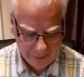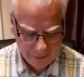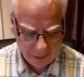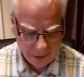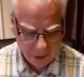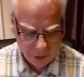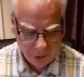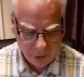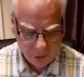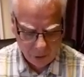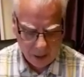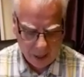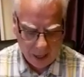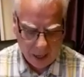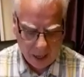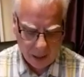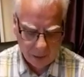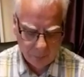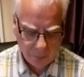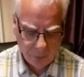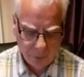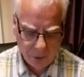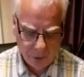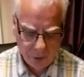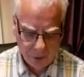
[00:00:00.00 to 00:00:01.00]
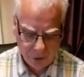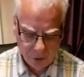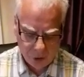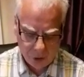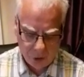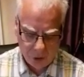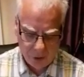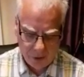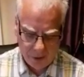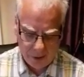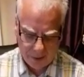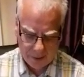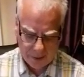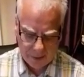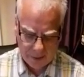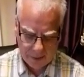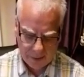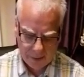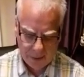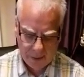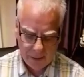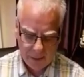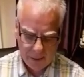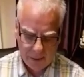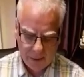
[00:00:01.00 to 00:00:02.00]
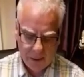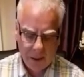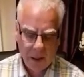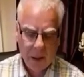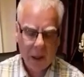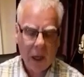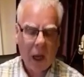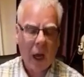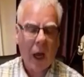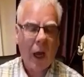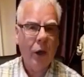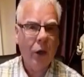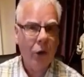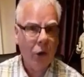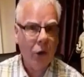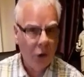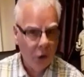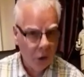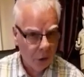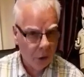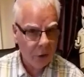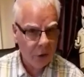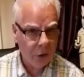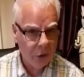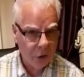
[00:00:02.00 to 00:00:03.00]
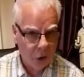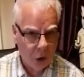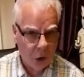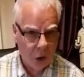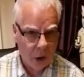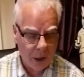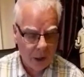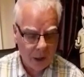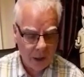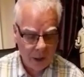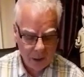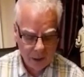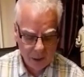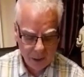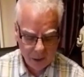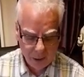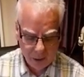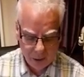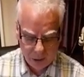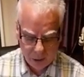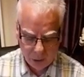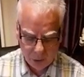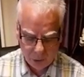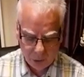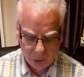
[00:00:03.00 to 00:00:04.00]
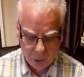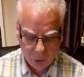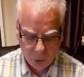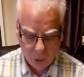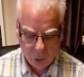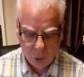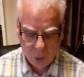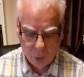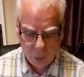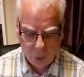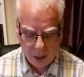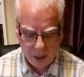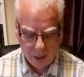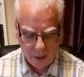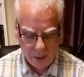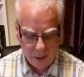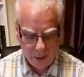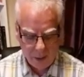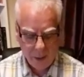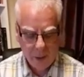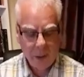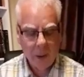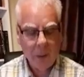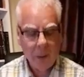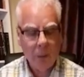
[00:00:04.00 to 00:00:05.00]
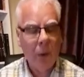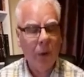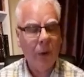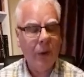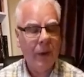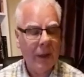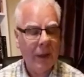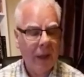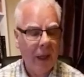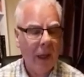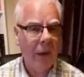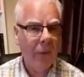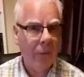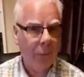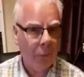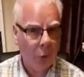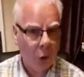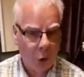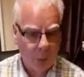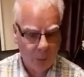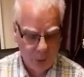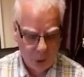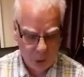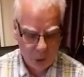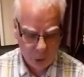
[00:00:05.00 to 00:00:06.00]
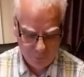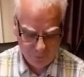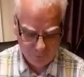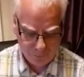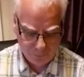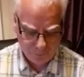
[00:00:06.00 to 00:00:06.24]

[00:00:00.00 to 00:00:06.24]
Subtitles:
and your heart will rejoice, and your joy no one will take from you.